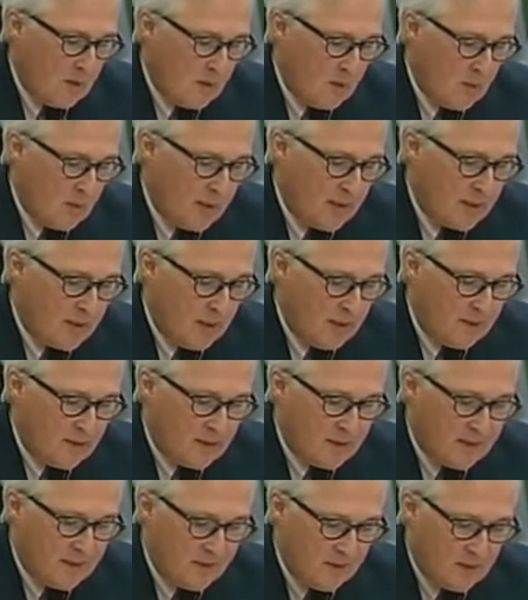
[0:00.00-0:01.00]
where it is
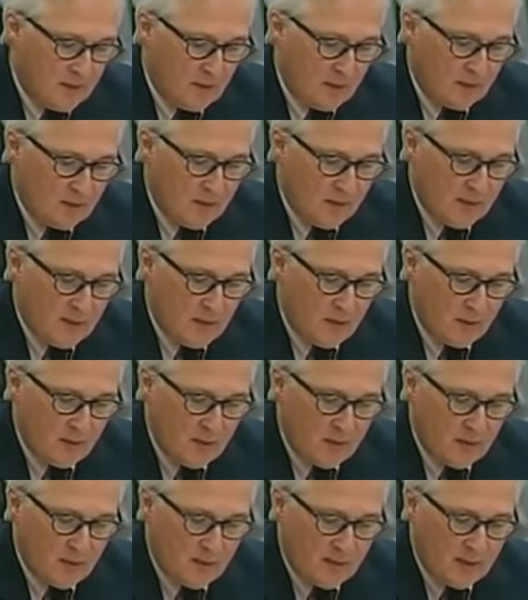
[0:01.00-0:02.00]
often difficult for the
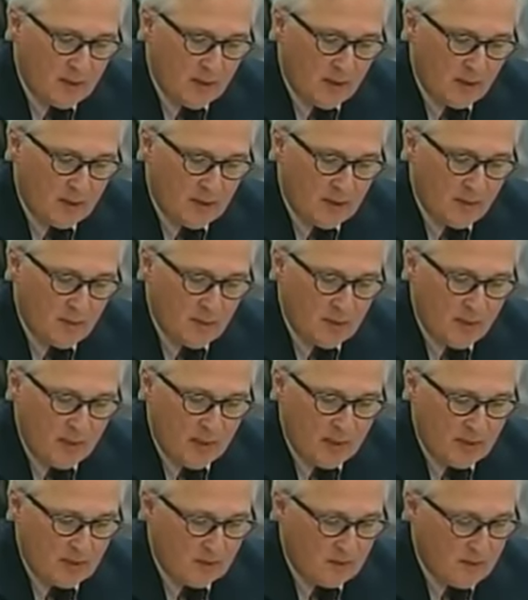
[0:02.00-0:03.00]
service to set out its
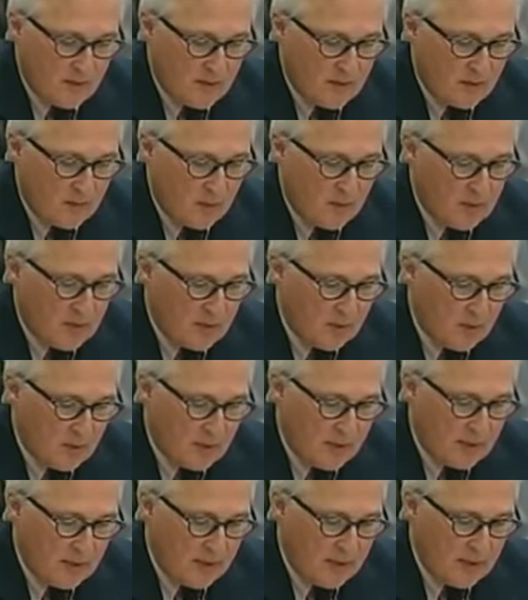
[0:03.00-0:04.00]
perspective as the principal
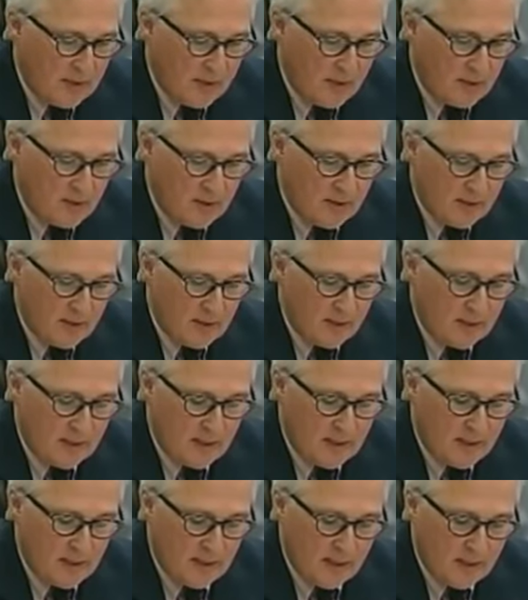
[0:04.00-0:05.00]
Canadian agency
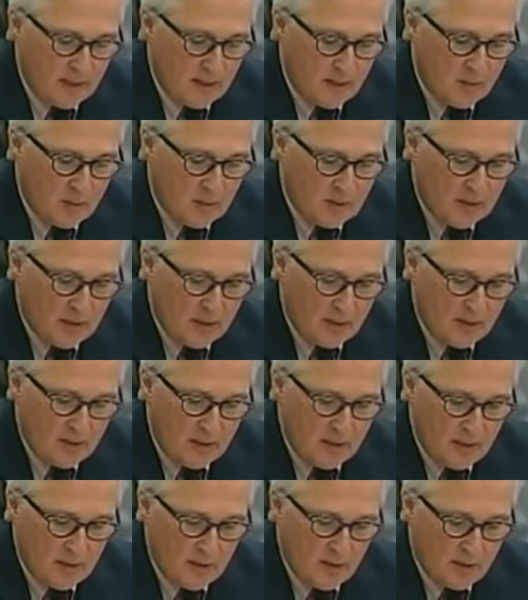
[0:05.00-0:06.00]
designated to protect the
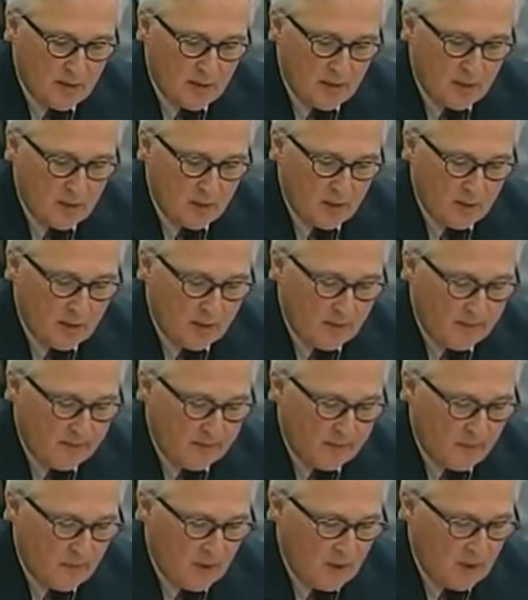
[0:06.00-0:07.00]
national security.
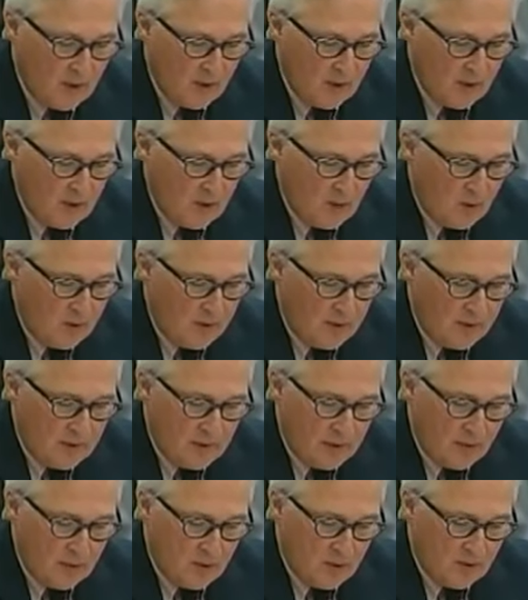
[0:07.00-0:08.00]
With the
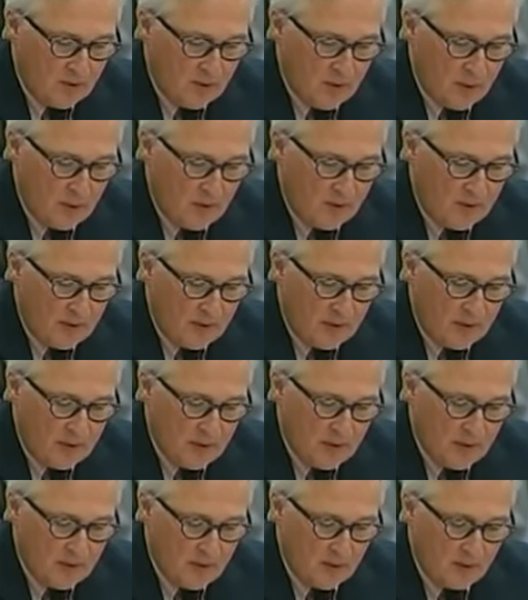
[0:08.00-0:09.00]
exception of the horrific
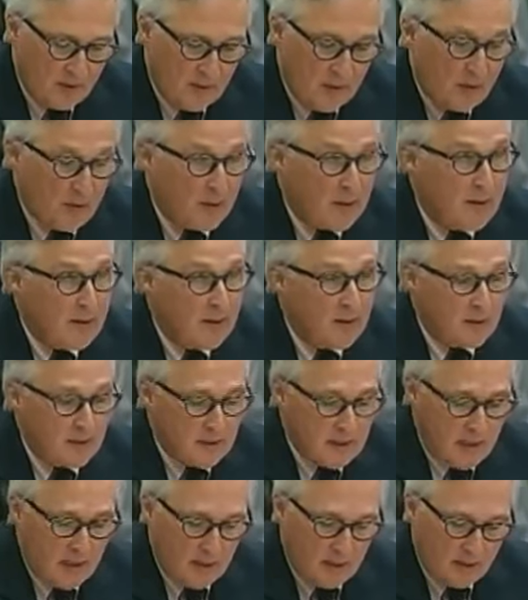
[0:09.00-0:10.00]
case of the Air India
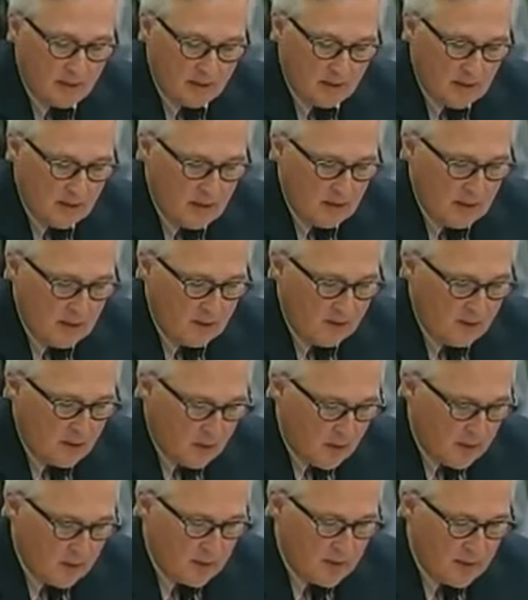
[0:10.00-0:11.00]
attack, a
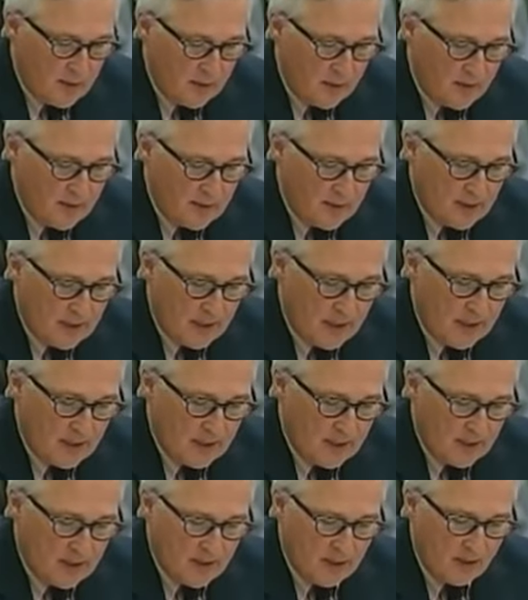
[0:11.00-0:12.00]
few other terrorist
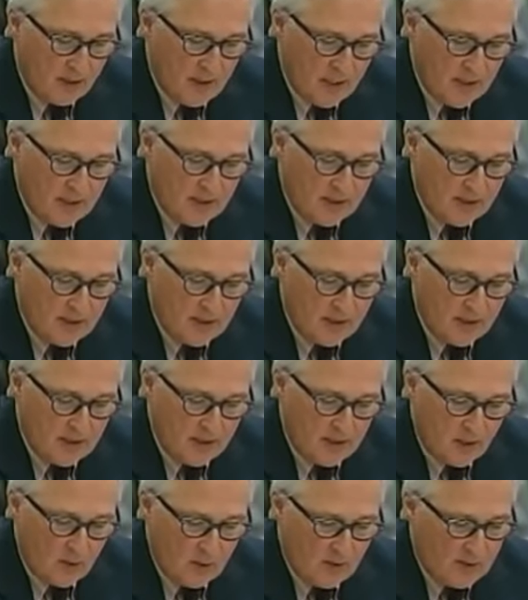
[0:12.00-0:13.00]
attacks, and some instances
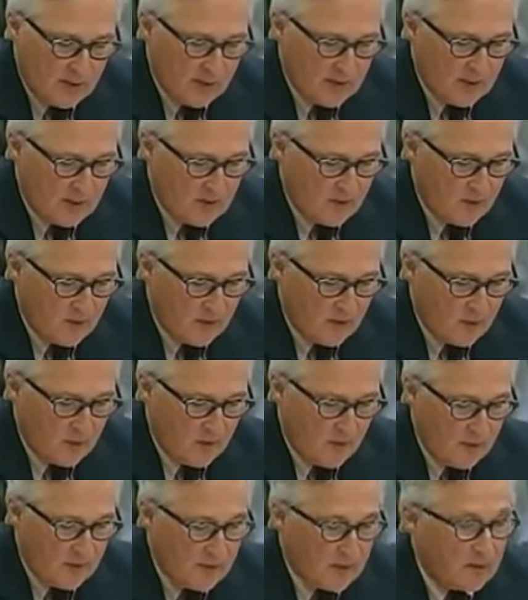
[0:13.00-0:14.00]
that were successfully
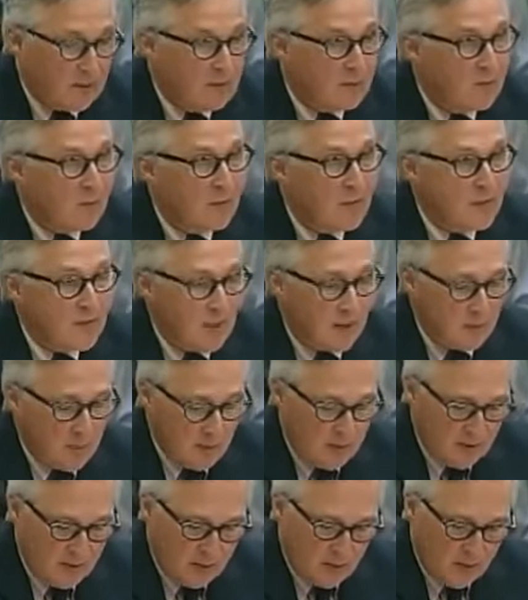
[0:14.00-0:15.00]
prevented, for
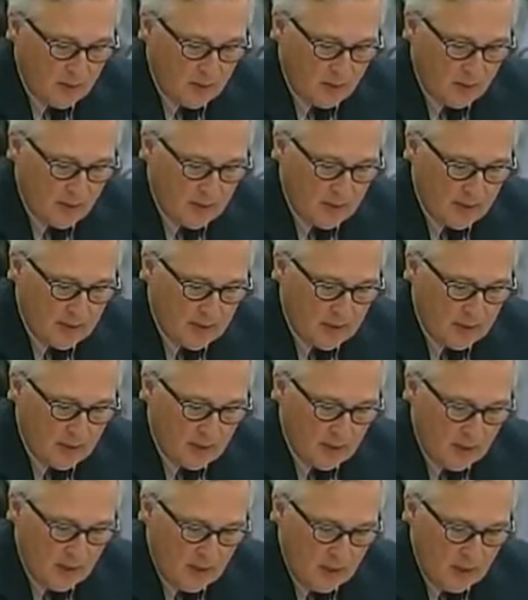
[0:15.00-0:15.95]
example, the Toronto 18,